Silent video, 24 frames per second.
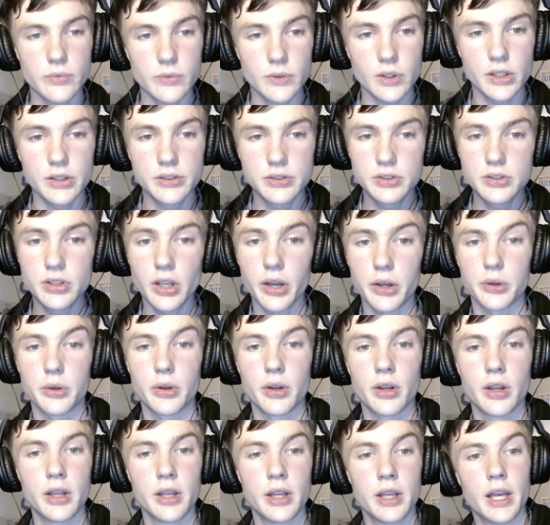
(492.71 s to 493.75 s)
So,
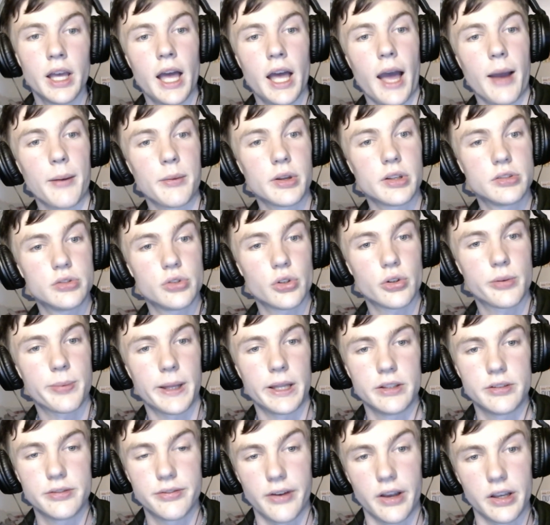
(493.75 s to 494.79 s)
I'm going to talk about
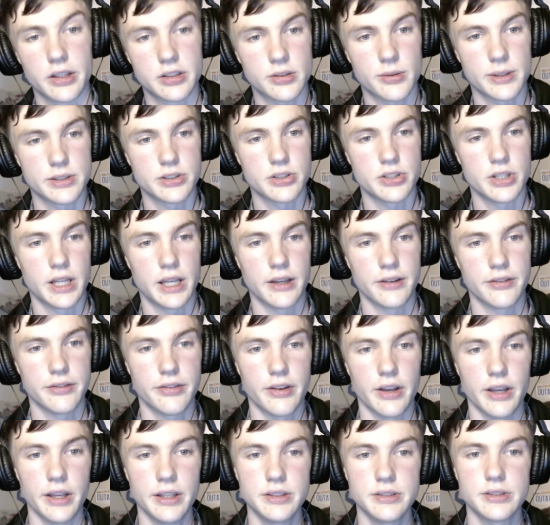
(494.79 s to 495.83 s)
this first question here
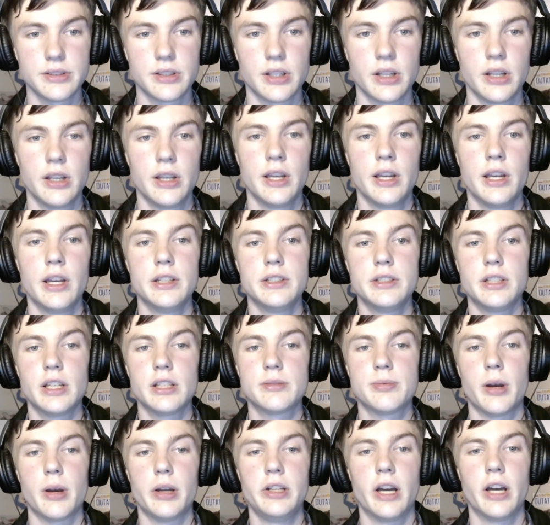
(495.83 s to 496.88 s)
first. Does
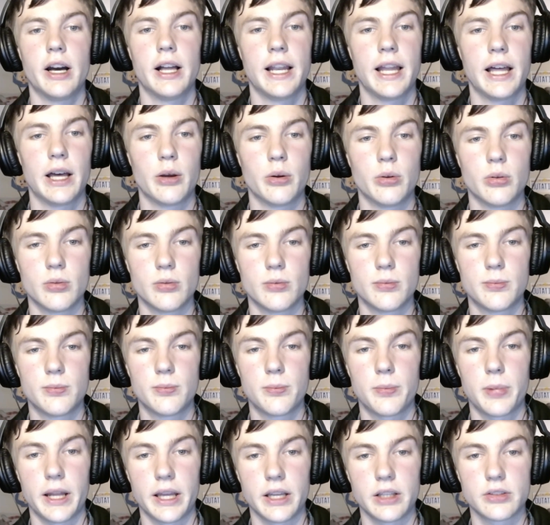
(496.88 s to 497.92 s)
Minehut allow
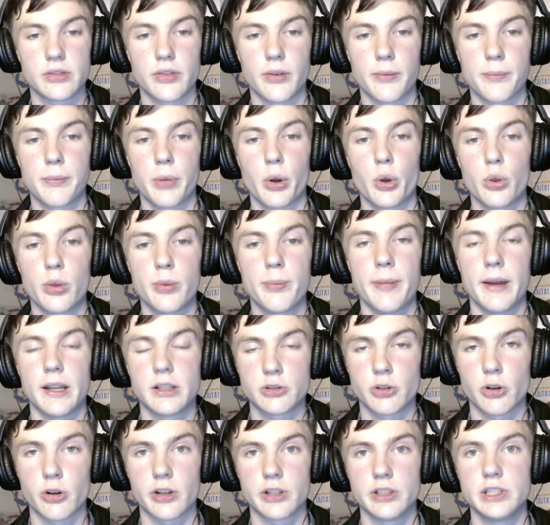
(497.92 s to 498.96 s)
players from both
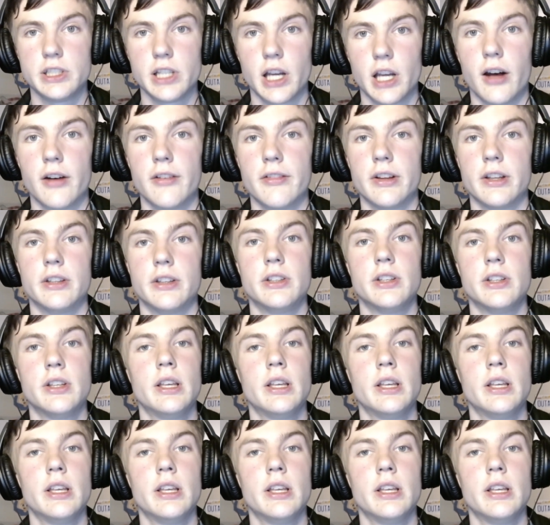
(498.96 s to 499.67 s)
Bedrock and Java?